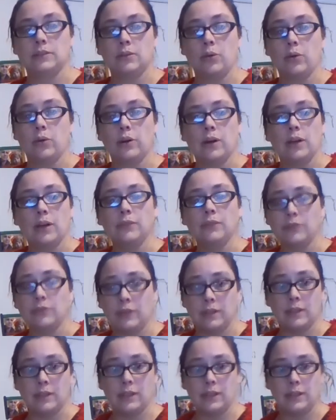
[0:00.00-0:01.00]
or
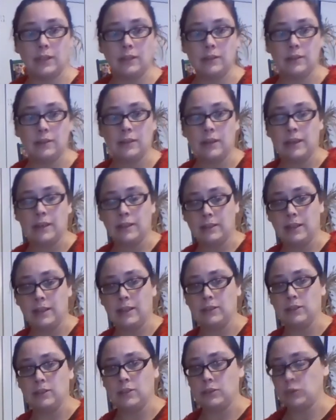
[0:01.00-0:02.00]
unfriendly
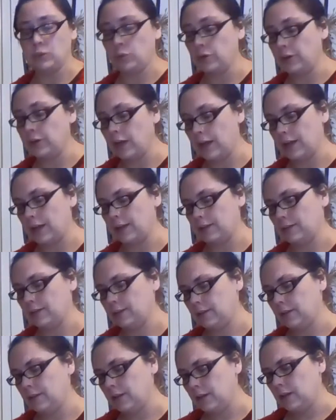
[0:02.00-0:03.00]
intentions or not
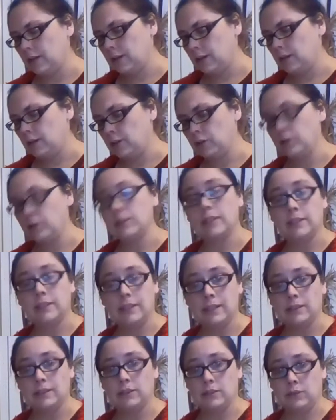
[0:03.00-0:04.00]
good
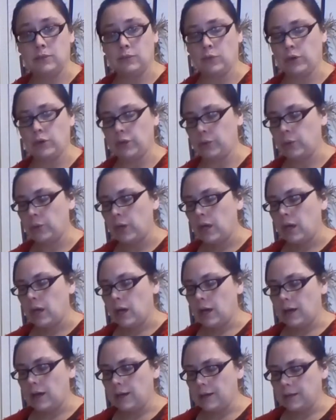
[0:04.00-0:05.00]
intentions for you.
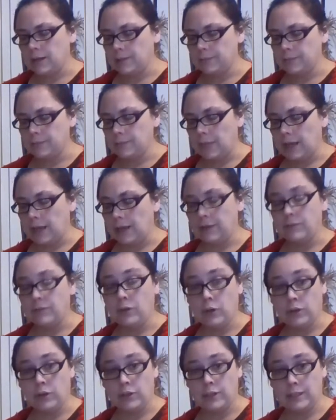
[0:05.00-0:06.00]
I've
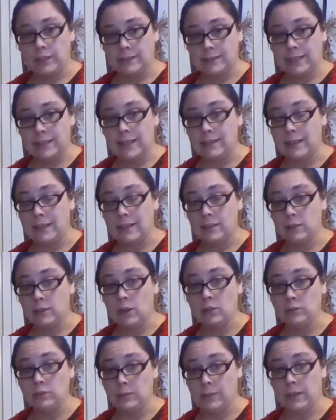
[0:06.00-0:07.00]
heard it said that no
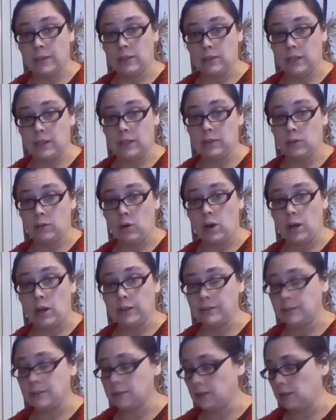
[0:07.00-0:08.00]
spirit can
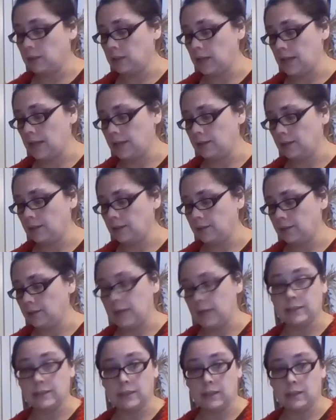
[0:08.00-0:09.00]
cross a line of
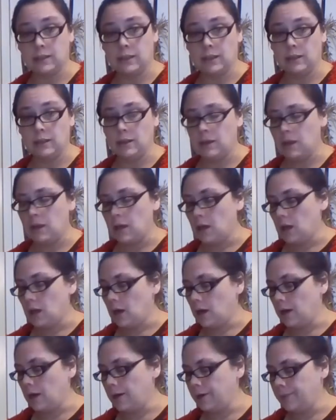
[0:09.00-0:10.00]
cascarilla.
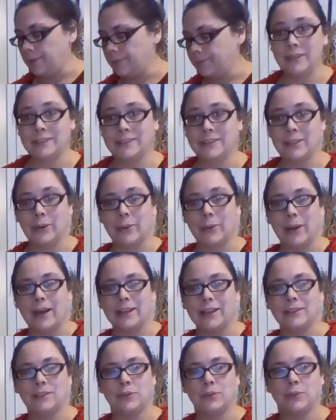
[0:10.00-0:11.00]
So I
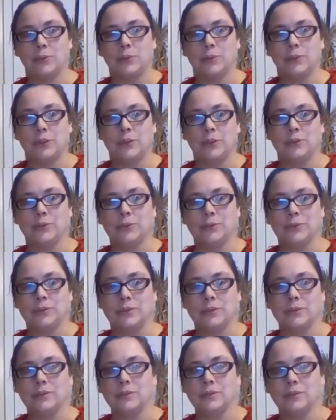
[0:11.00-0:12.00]
do
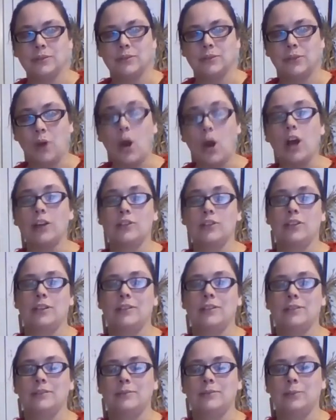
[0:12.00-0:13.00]
use caution
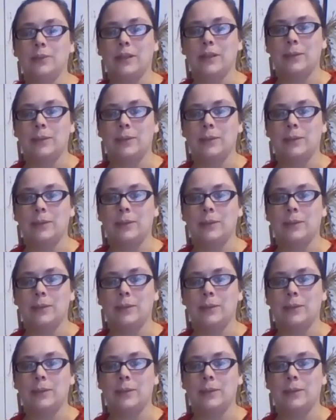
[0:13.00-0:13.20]
when I'm